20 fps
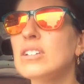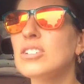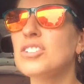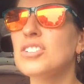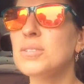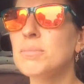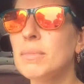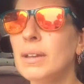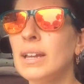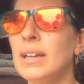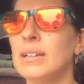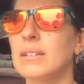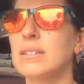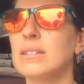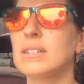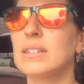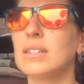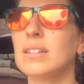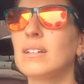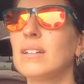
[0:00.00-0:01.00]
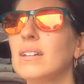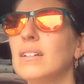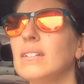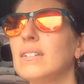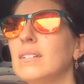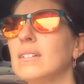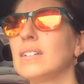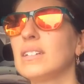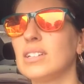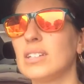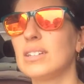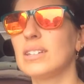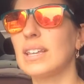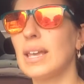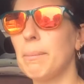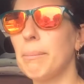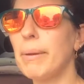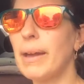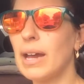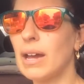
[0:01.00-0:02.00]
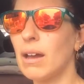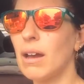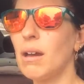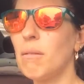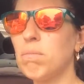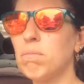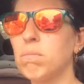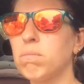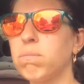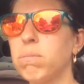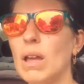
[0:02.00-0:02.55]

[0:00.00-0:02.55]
It just means just get back up